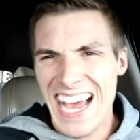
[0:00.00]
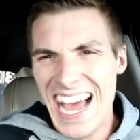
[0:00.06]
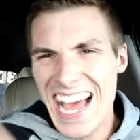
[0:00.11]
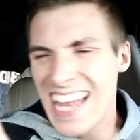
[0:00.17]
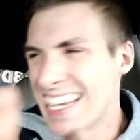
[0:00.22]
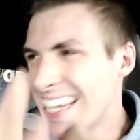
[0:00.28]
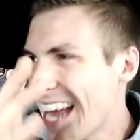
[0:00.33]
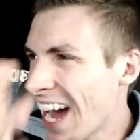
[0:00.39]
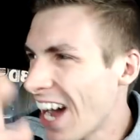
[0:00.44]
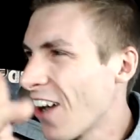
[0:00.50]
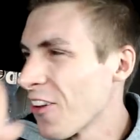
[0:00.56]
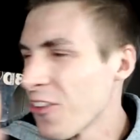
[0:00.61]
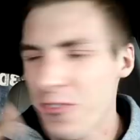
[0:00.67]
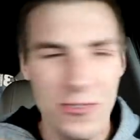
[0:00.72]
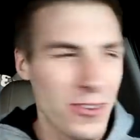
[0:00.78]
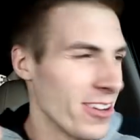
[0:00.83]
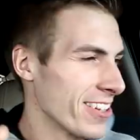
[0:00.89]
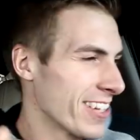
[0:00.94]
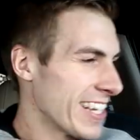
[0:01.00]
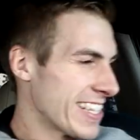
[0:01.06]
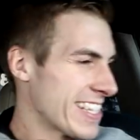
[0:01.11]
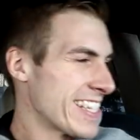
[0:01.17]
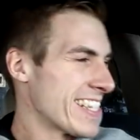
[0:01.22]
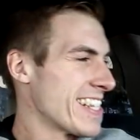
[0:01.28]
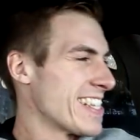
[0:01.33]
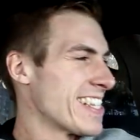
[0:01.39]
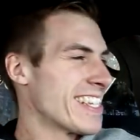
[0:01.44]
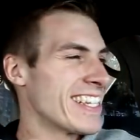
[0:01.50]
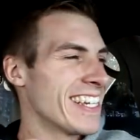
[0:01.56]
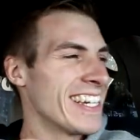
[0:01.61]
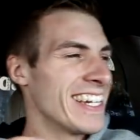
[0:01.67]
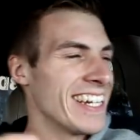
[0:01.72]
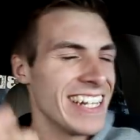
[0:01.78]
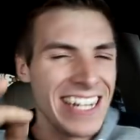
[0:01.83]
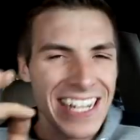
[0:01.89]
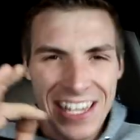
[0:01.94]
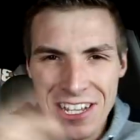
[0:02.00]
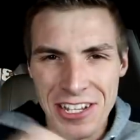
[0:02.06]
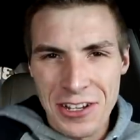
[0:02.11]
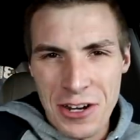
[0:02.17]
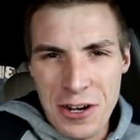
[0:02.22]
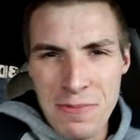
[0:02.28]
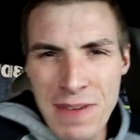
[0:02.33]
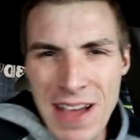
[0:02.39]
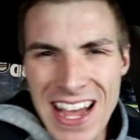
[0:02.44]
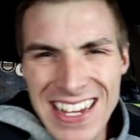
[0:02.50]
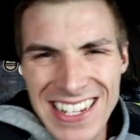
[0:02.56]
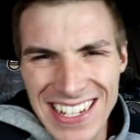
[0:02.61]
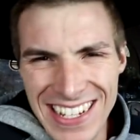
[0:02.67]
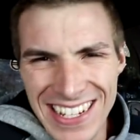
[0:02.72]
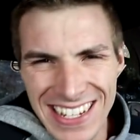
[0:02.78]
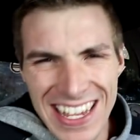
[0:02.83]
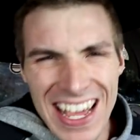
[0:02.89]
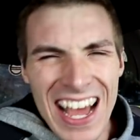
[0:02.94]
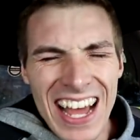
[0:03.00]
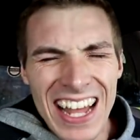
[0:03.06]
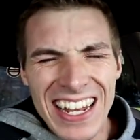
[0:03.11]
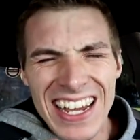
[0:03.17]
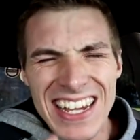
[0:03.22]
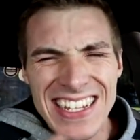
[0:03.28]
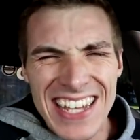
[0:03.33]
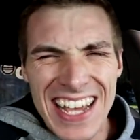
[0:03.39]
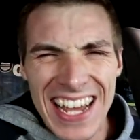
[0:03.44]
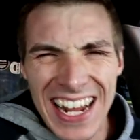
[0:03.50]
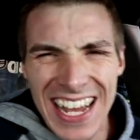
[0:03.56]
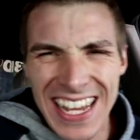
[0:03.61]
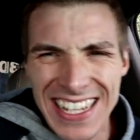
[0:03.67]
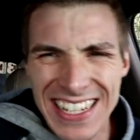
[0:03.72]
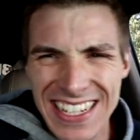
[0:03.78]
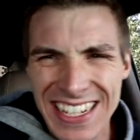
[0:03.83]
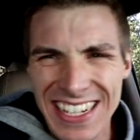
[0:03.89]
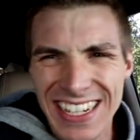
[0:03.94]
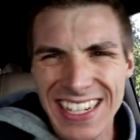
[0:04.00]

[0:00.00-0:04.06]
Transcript: And now the world gets to see the Duramax's nice add-ons.